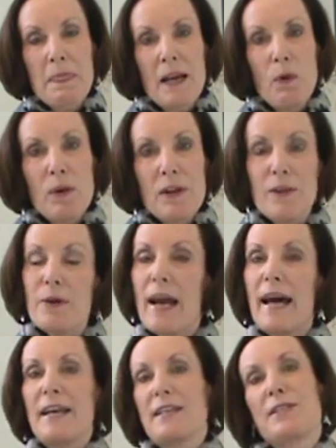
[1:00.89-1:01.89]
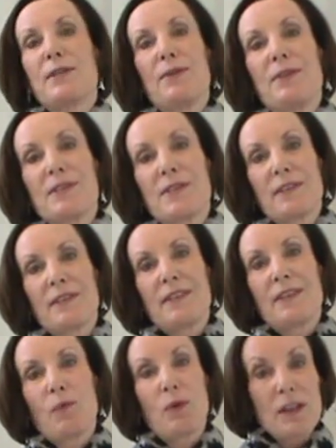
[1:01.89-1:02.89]
What are their attitudes?
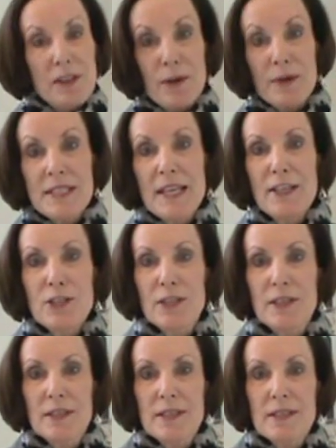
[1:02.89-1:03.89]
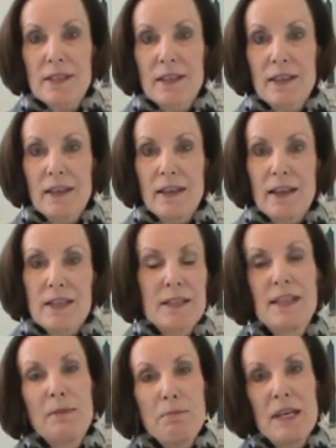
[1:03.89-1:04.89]
What are their intentions? Do
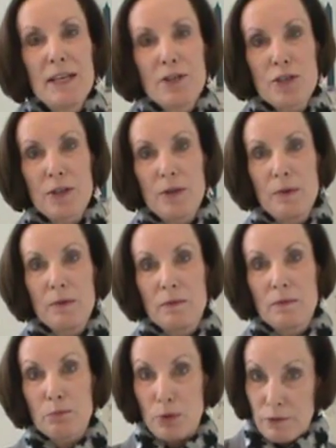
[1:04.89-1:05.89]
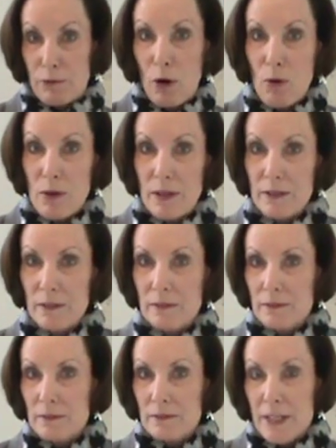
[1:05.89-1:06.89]
they mean to provoke,
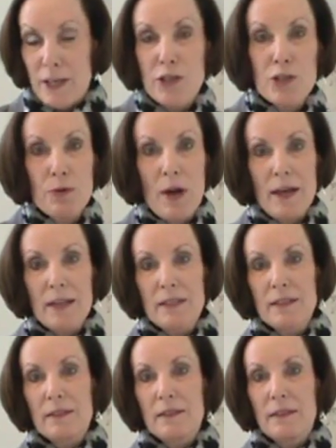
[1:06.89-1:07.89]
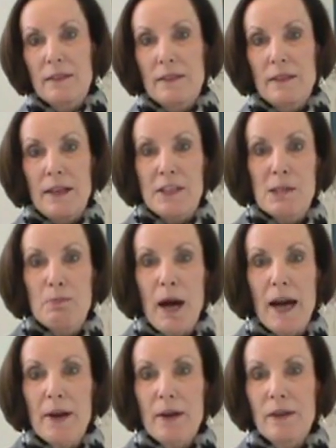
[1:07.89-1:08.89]
instruct,
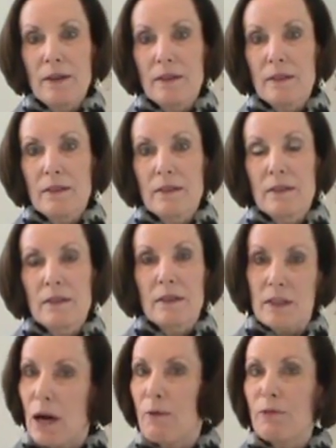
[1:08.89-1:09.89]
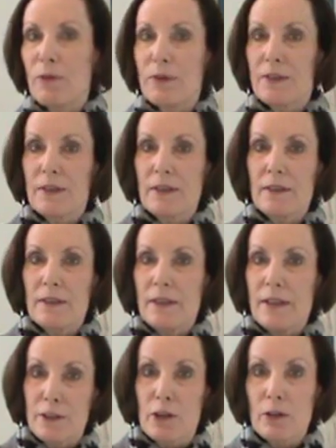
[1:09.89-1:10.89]
inspire, comfort,
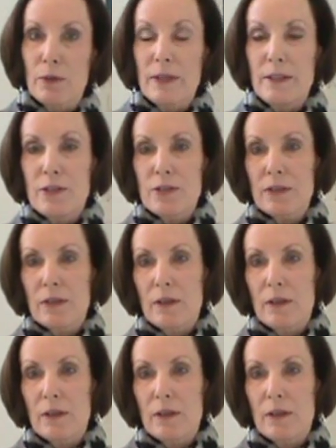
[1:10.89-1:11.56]
encourage?